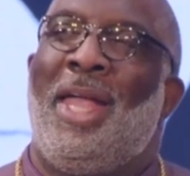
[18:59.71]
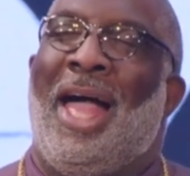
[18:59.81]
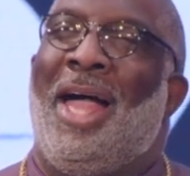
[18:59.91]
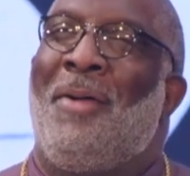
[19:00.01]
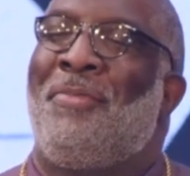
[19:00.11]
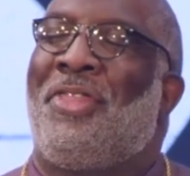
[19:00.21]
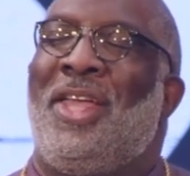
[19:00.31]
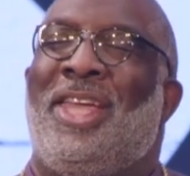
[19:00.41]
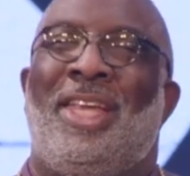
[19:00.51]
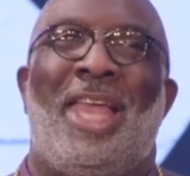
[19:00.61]
I, I'm
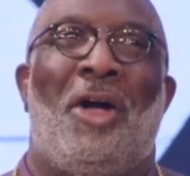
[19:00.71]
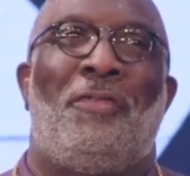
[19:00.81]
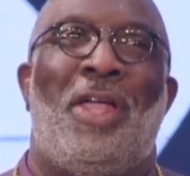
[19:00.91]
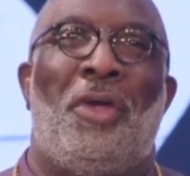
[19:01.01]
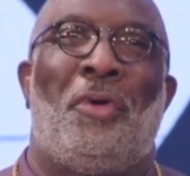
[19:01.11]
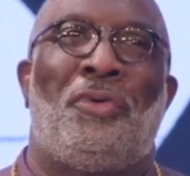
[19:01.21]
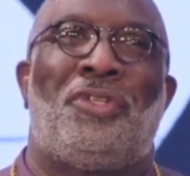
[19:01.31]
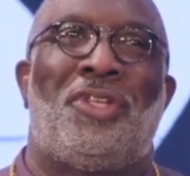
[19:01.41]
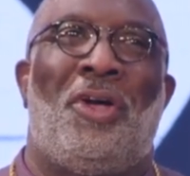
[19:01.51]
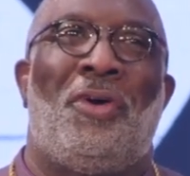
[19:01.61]
thinking now of that old
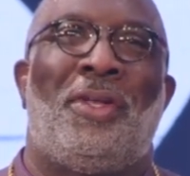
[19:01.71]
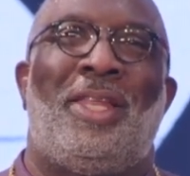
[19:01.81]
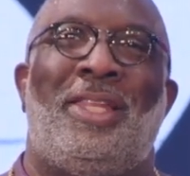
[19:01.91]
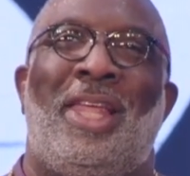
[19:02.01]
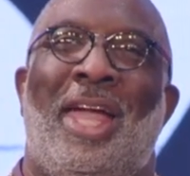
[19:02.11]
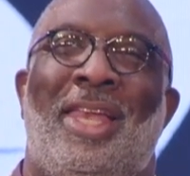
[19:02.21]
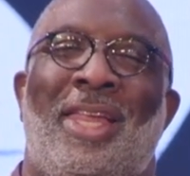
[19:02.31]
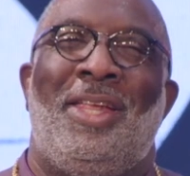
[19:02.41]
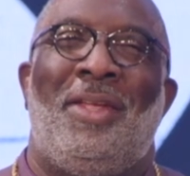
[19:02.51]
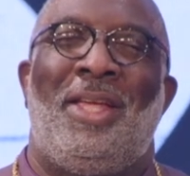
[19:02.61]
song that,
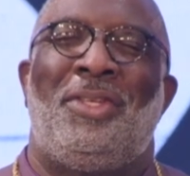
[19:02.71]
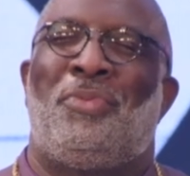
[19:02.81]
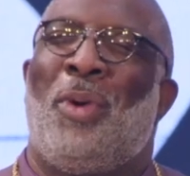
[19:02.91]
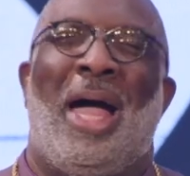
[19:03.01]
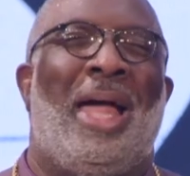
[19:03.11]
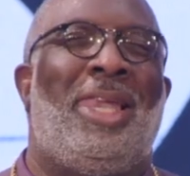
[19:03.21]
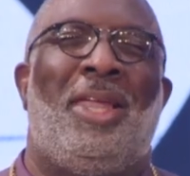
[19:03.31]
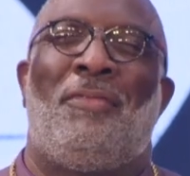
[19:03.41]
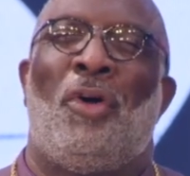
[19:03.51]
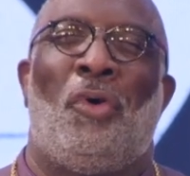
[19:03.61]
it's why I
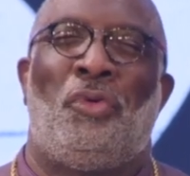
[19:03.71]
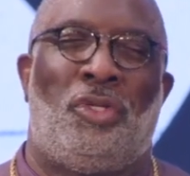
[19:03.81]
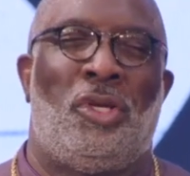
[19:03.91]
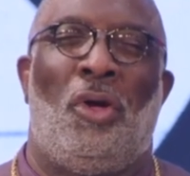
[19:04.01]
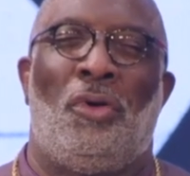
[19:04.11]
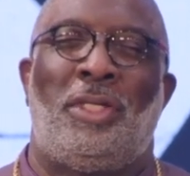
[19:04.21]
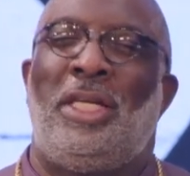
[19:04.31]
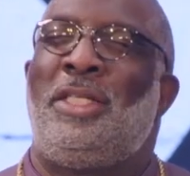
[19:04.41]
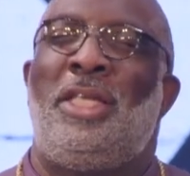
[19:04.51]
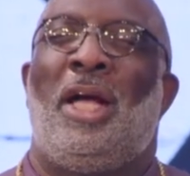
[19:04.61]
love old songs.
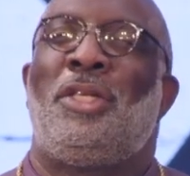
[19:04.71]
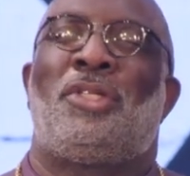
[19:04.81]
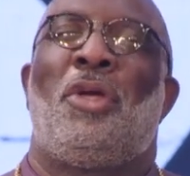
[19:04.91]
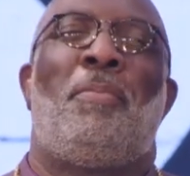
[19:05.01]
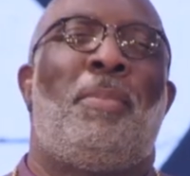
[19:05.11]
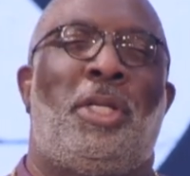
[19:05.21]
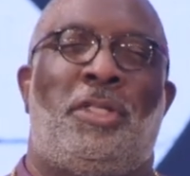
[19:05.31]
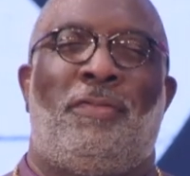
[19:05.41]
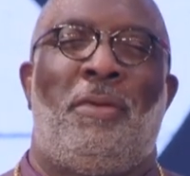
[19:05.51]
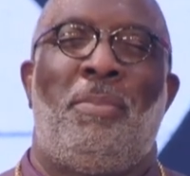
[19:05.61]
He's done so much
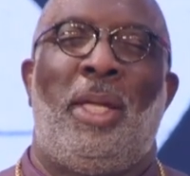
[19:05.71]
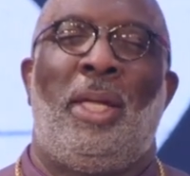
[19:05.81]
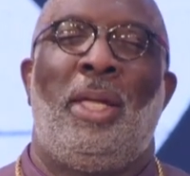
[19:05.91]
for me.